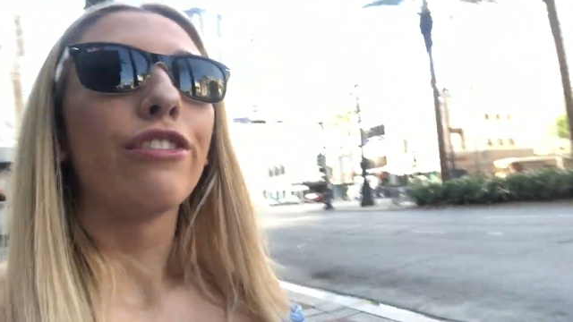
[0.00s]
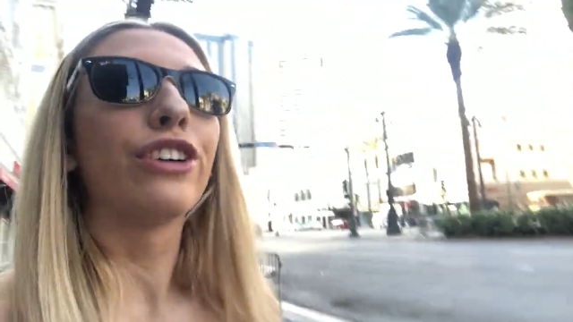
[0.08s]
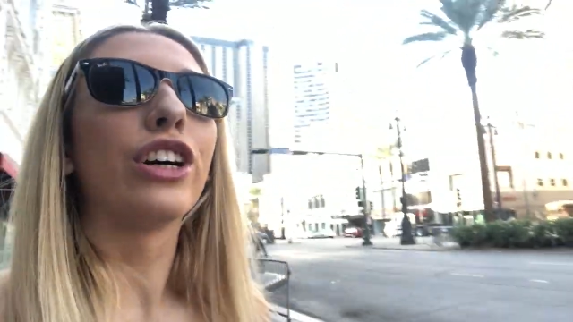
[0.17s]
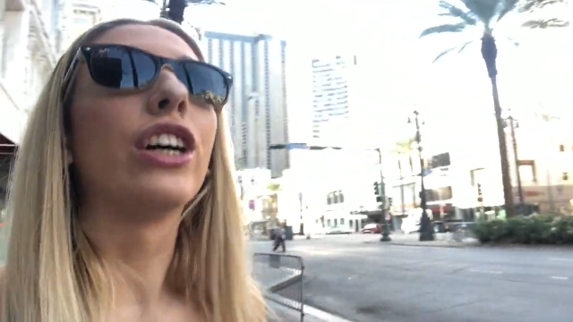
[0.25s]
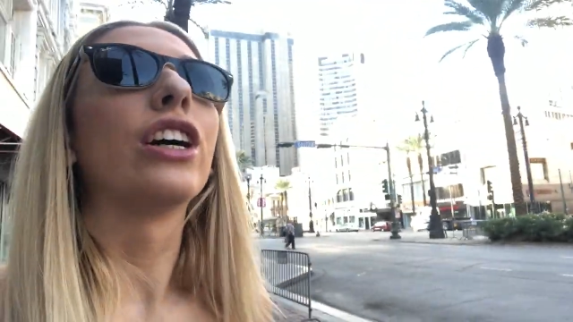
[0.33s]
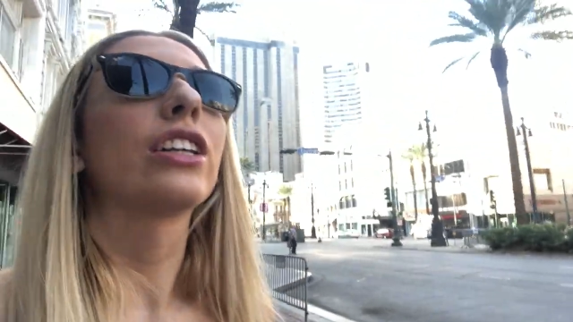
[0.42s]

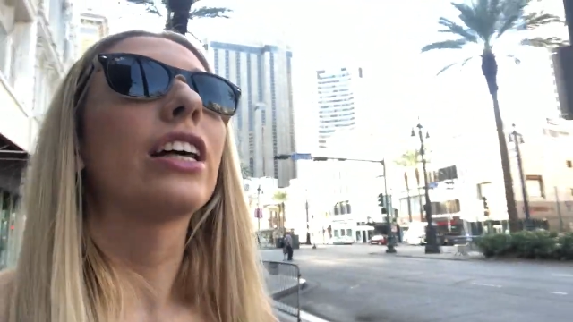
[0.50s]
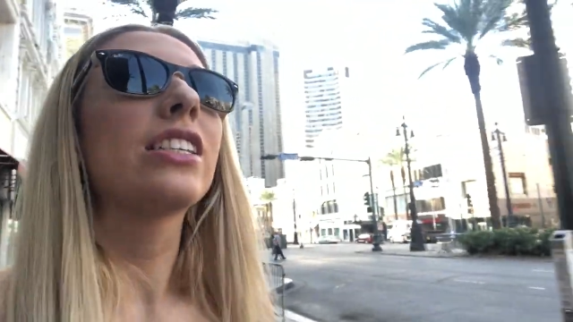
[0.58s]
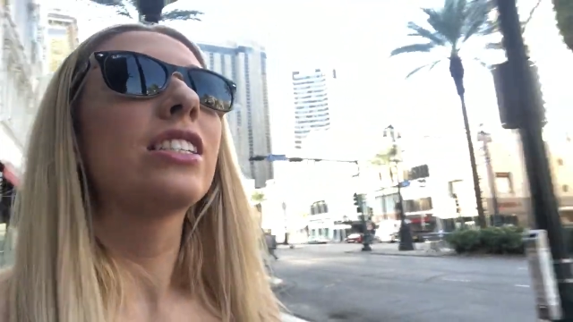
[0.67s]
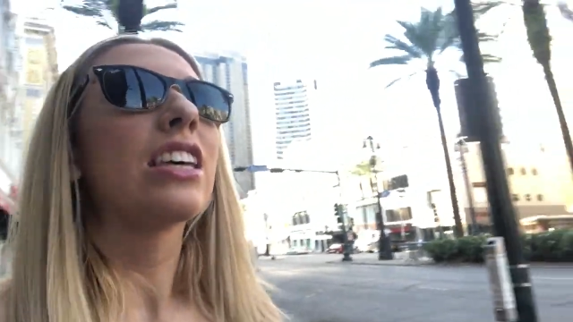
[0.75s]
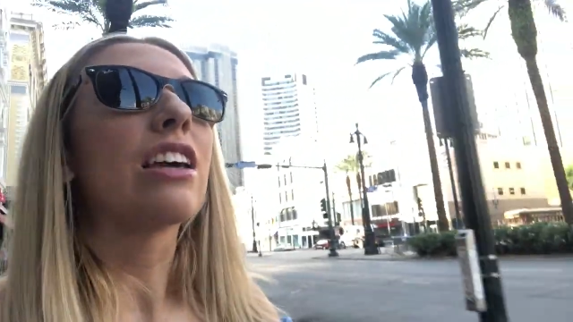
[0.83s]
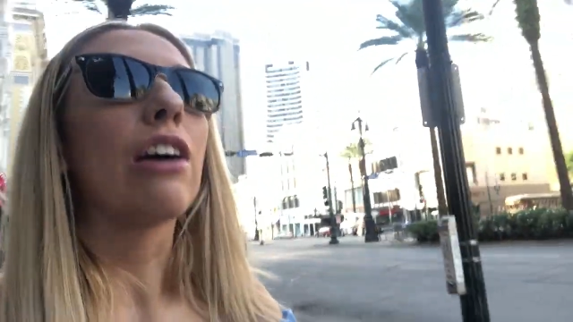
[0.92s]
for,
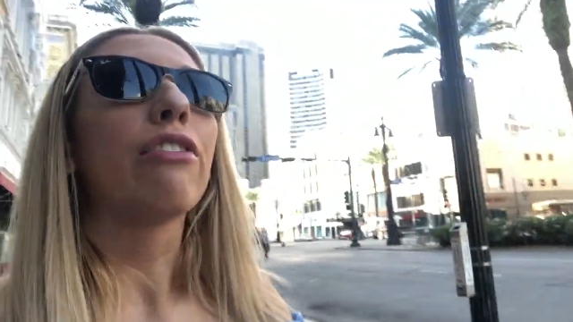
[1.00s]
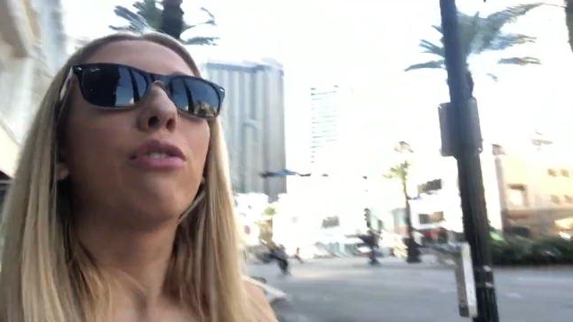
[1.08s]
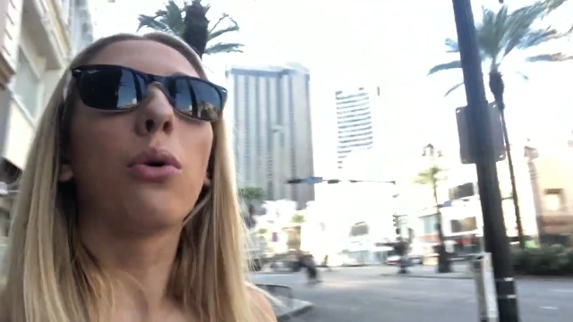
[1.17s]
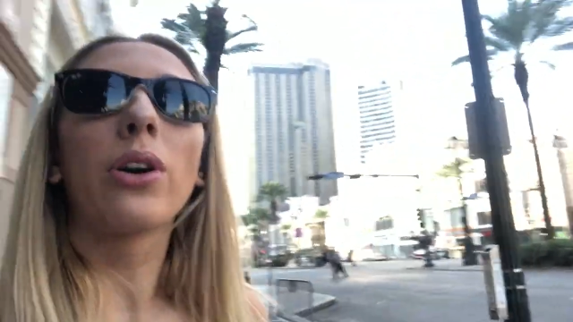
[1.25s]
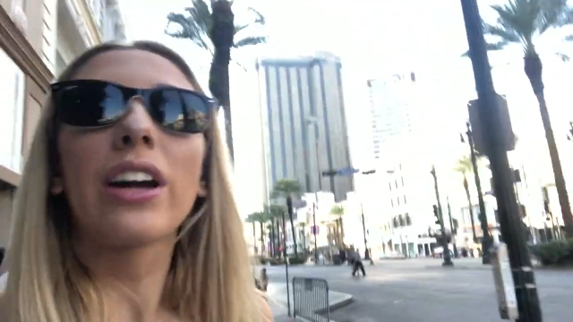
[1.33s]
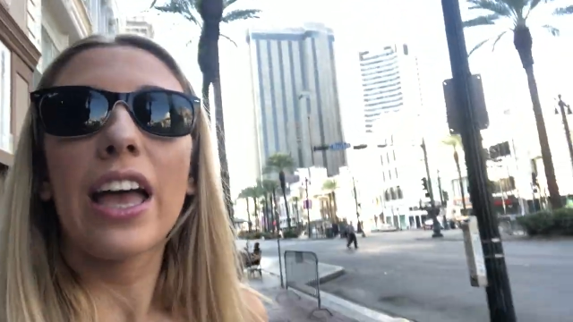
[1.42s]
let's see,
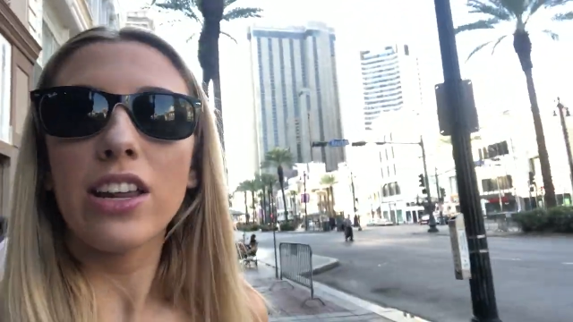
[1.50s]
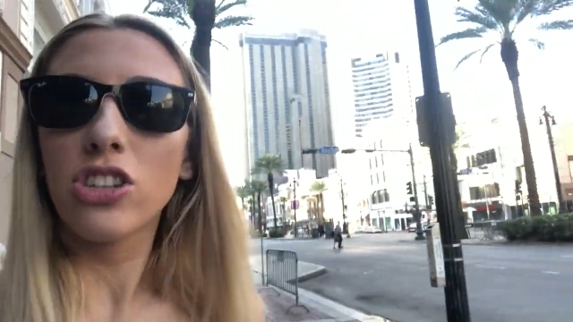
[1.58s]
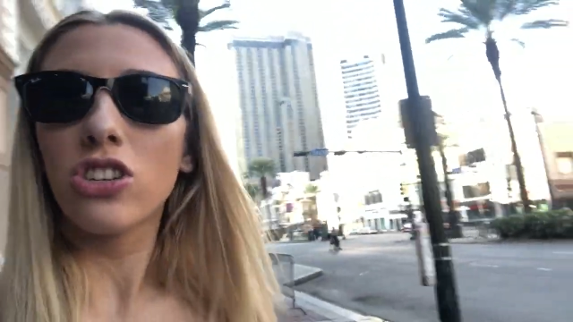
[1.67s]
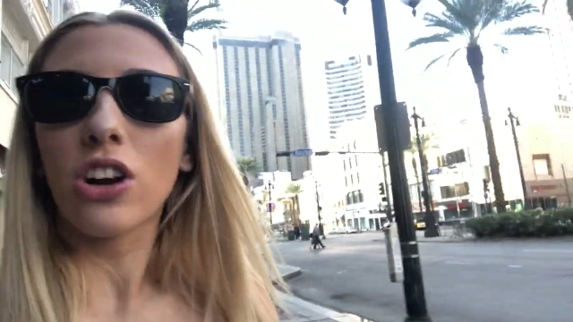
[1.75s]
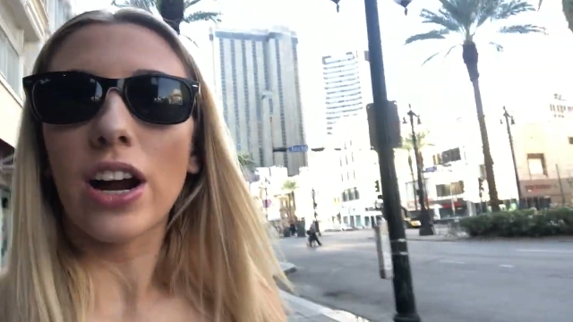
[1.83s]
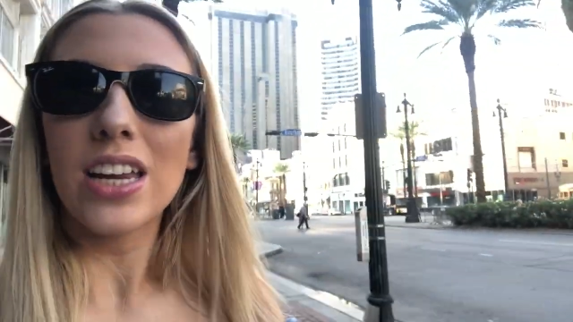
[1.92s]
four days
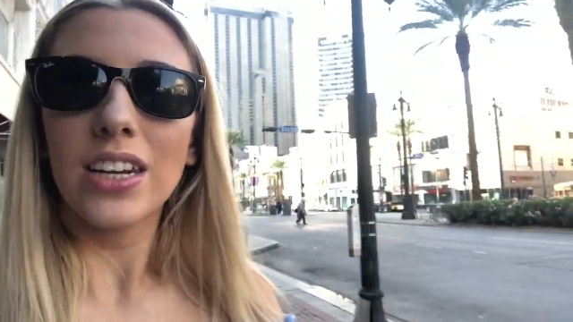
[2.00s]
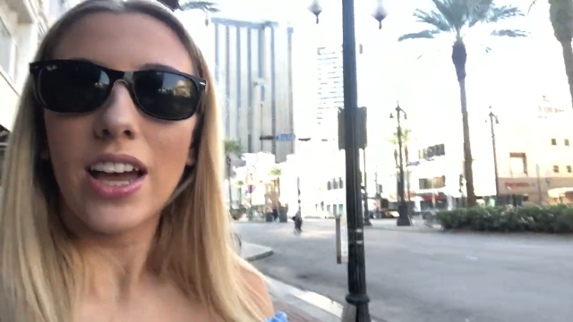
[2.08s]
straight